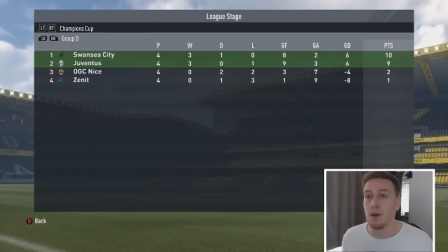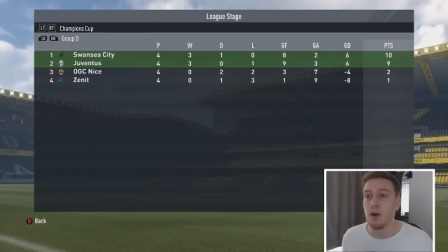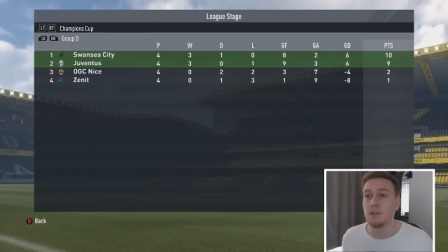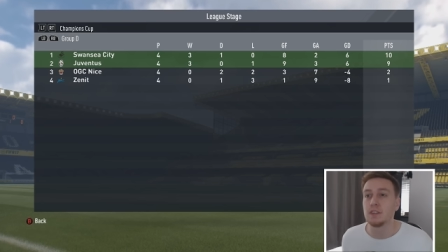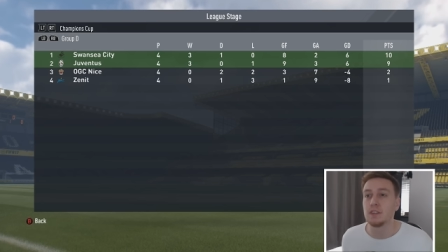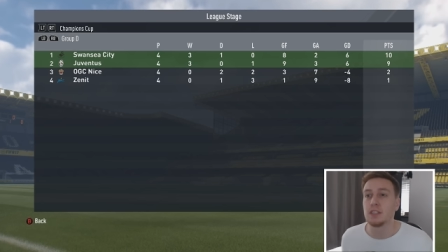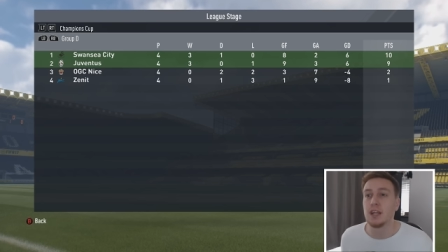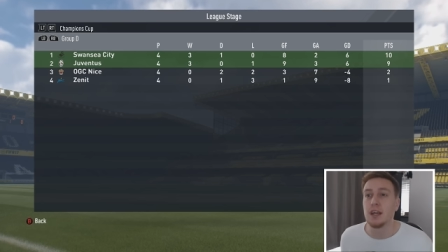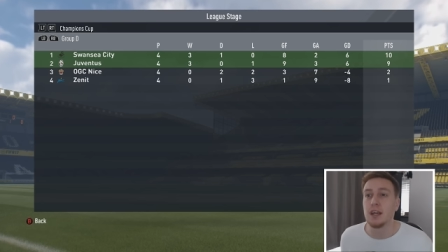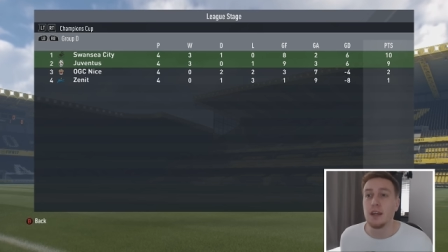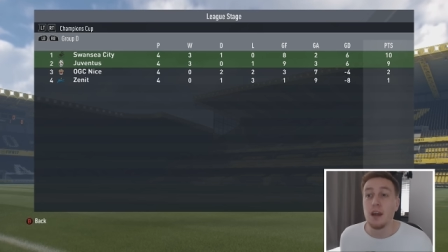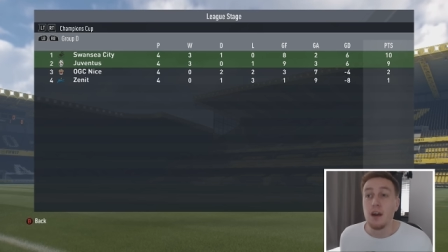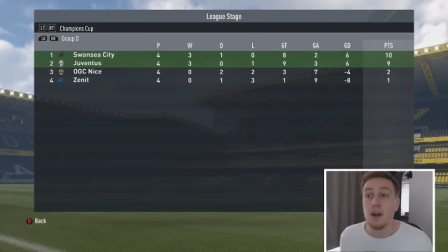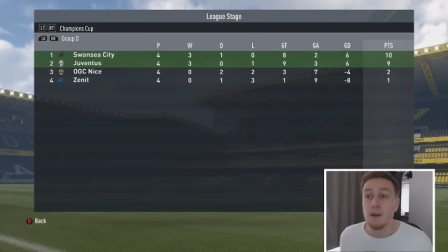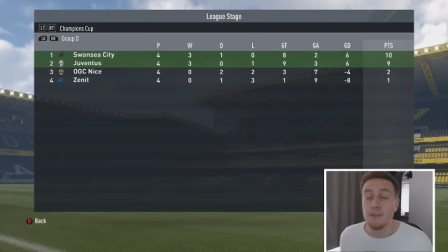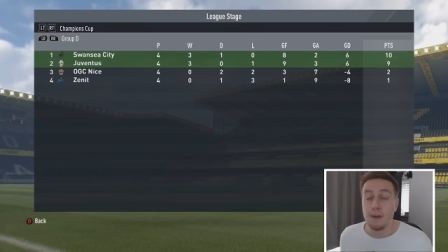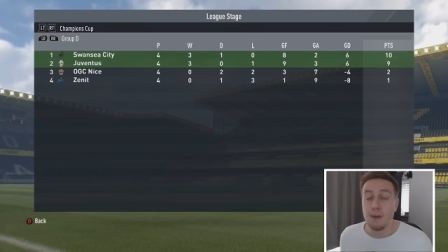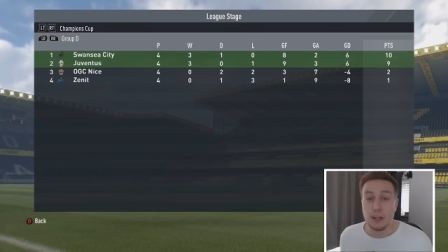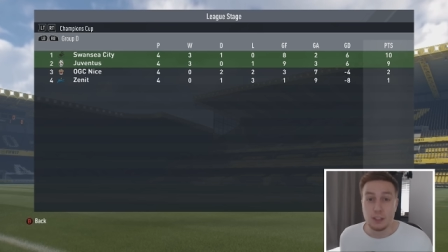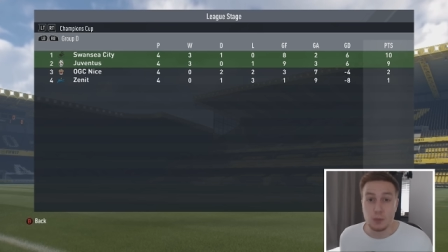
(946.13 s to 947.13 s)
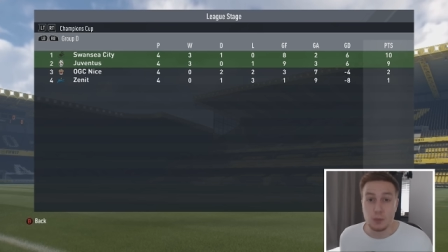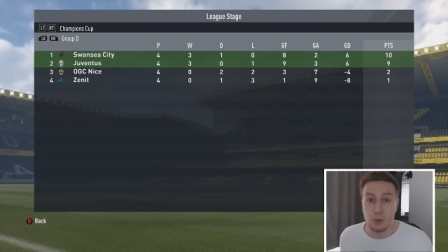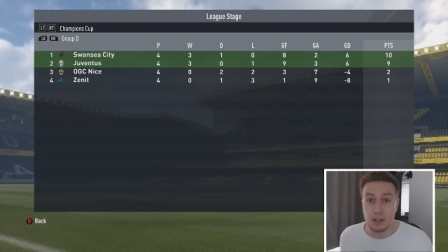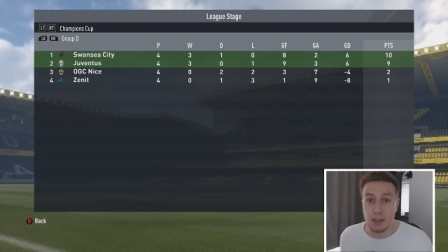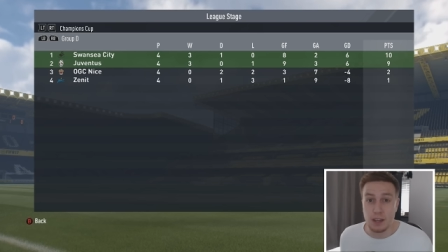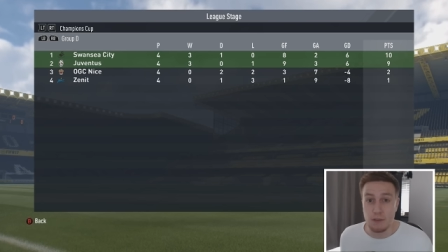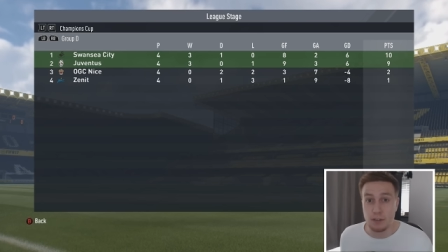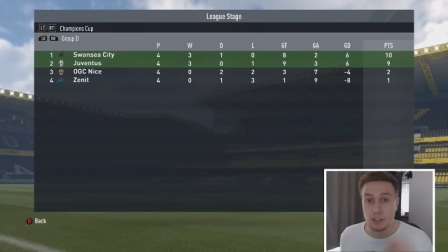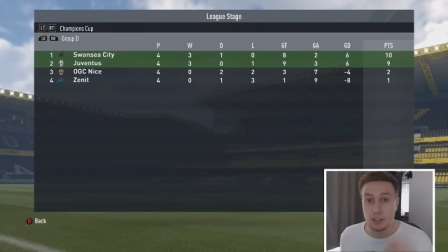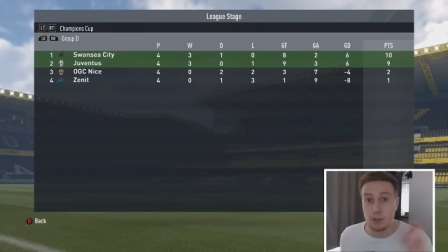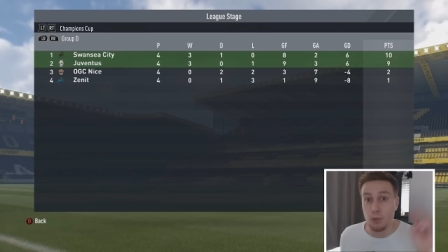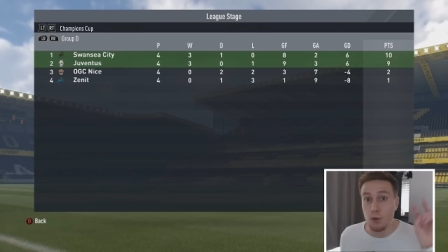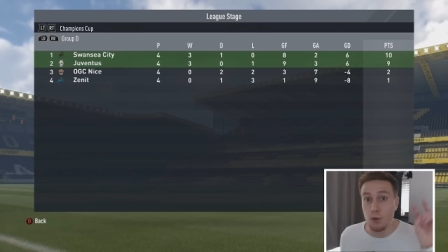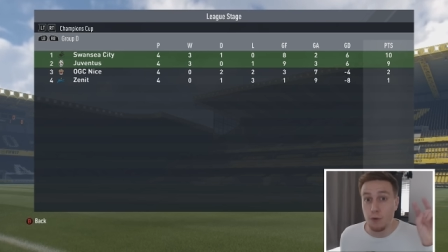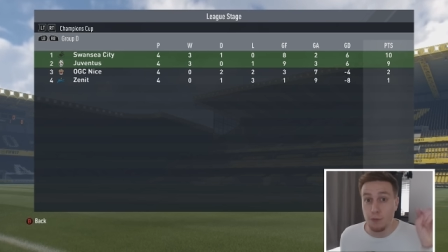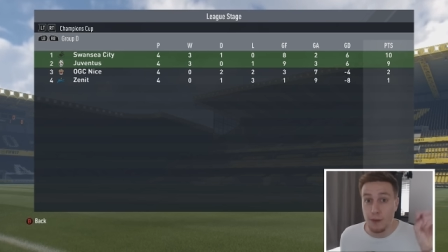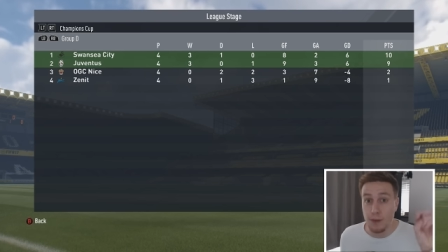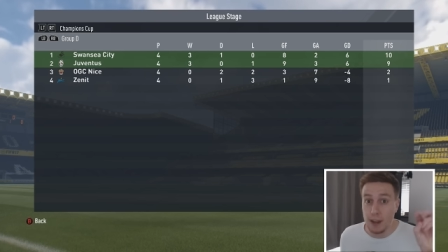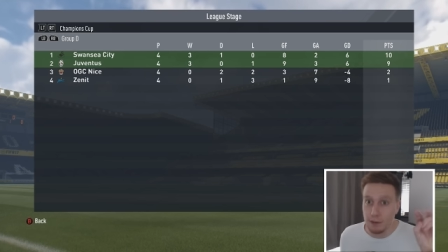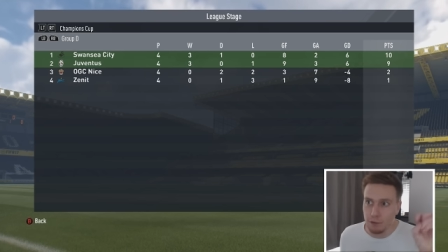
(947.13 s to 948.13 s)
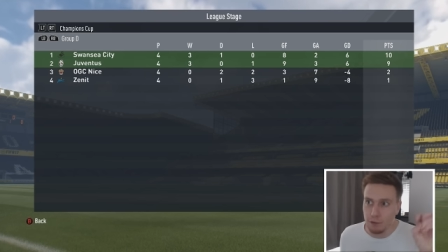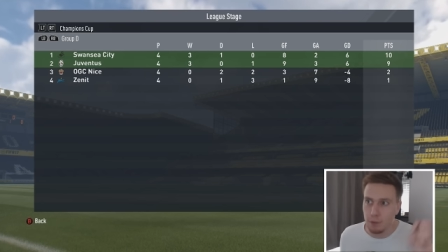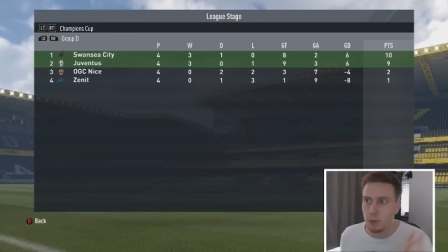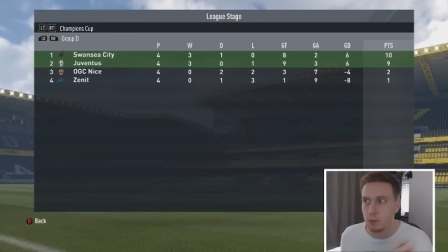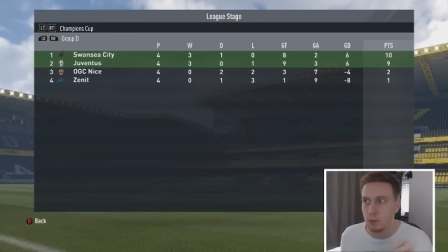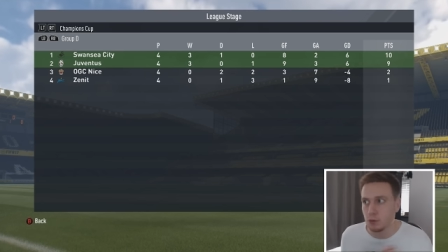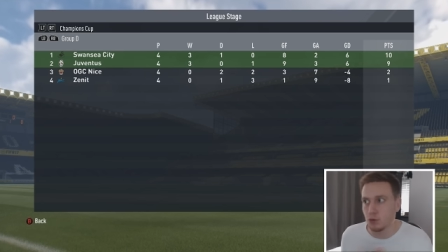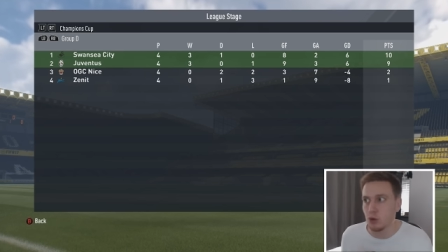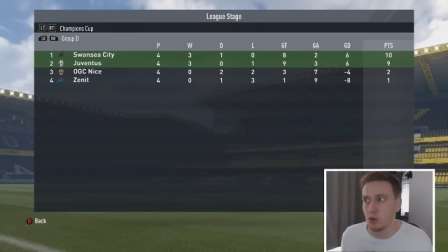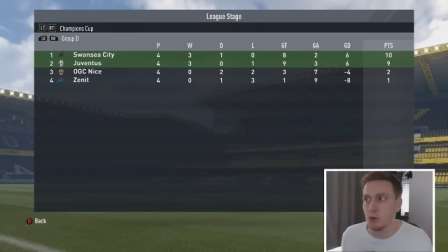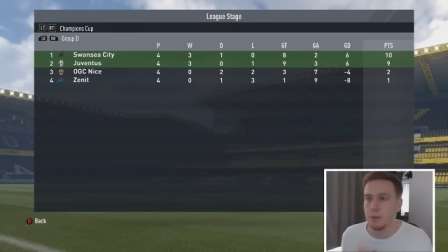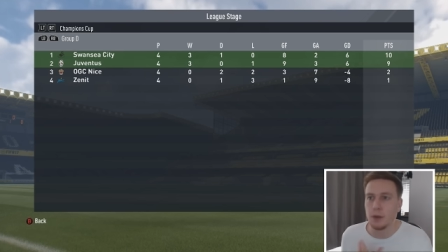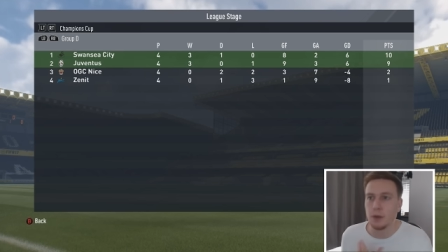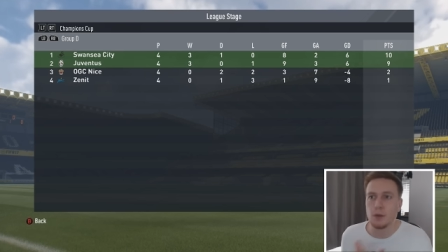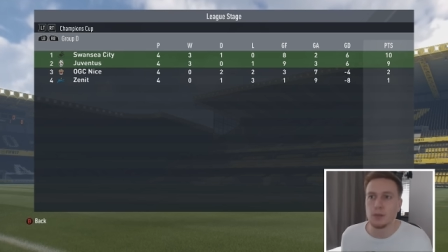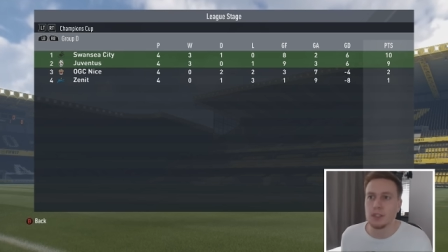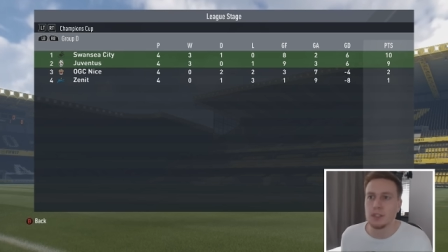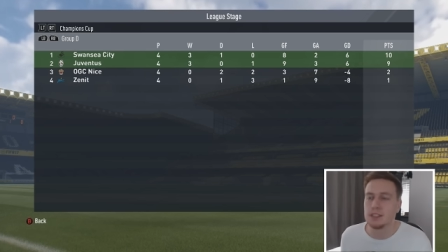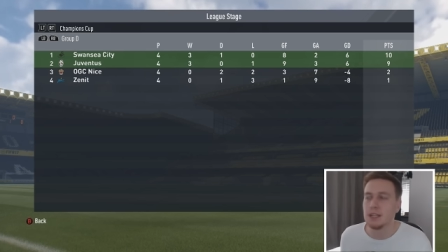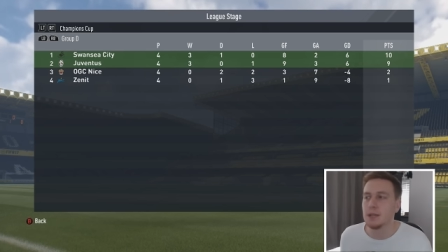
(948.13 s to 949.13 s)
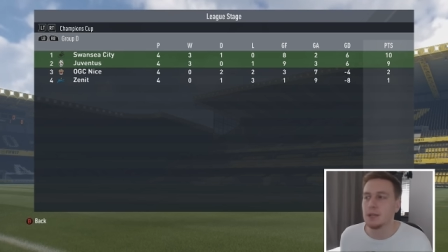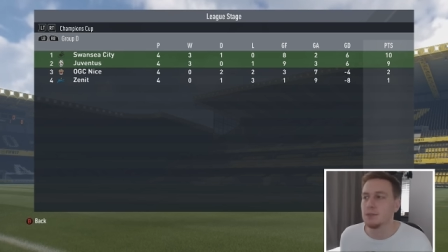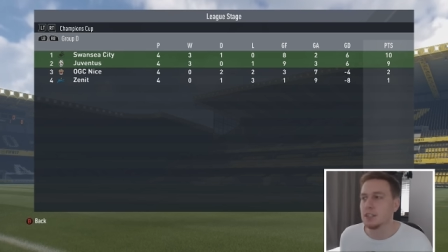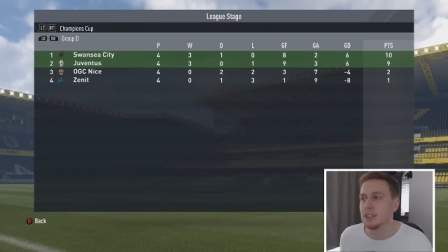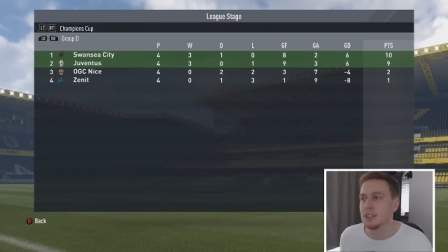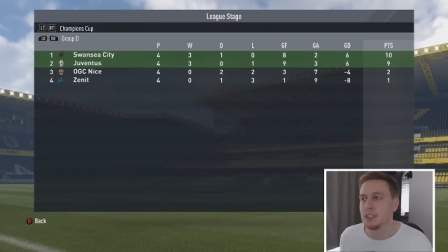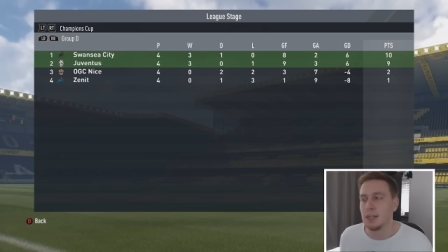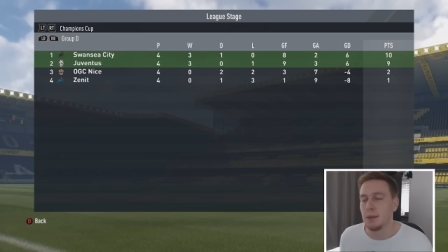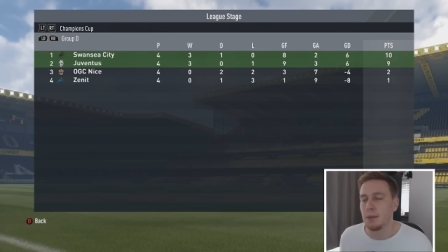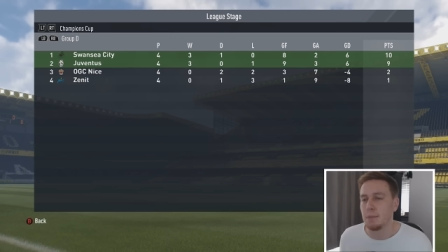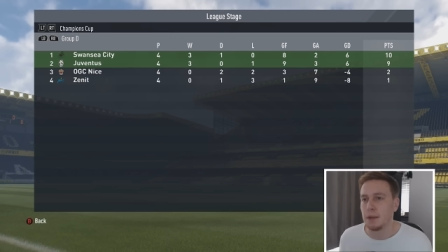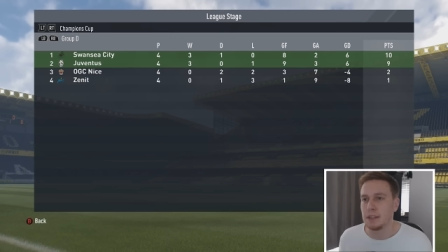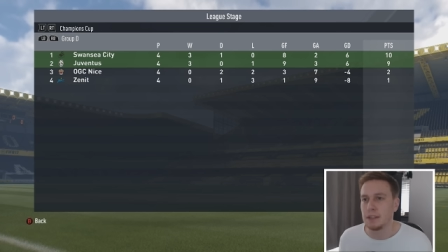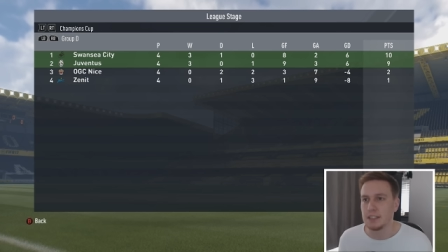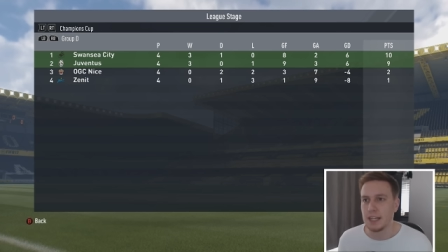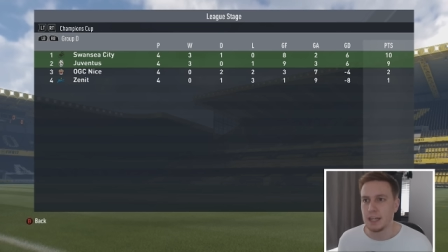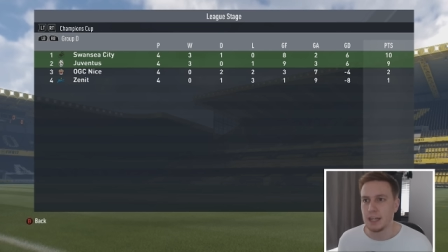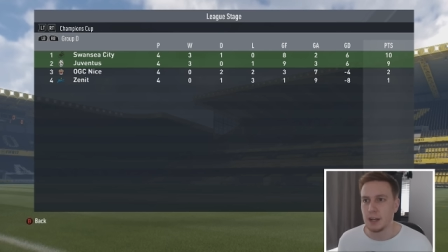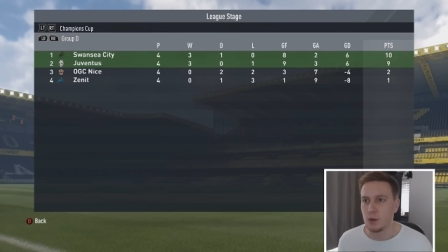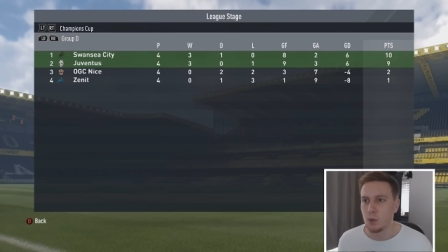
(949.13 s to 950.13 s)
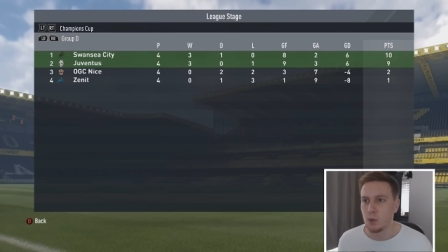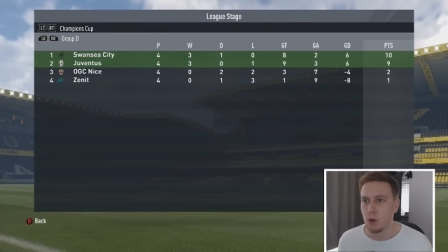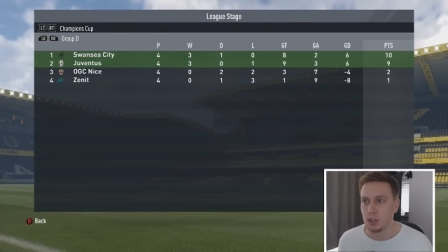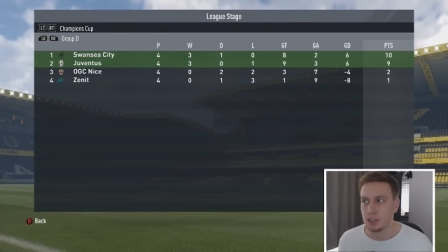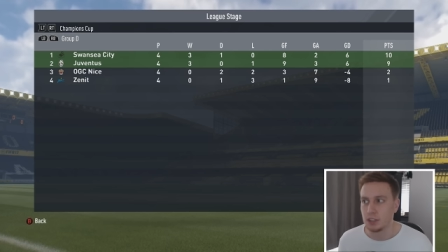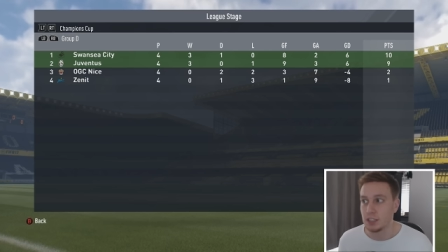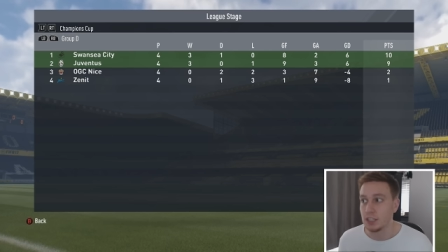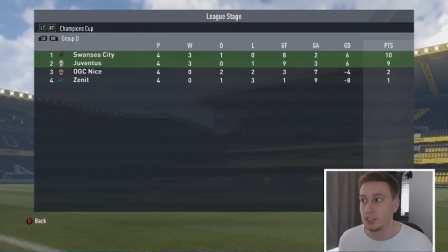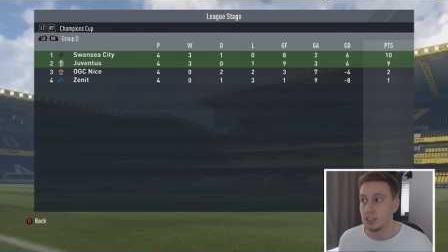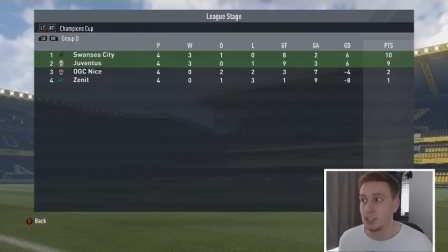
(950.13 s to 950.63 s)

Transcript: Obviously, first would give us a more favourable draw, but all the teams in the Champions League are quality.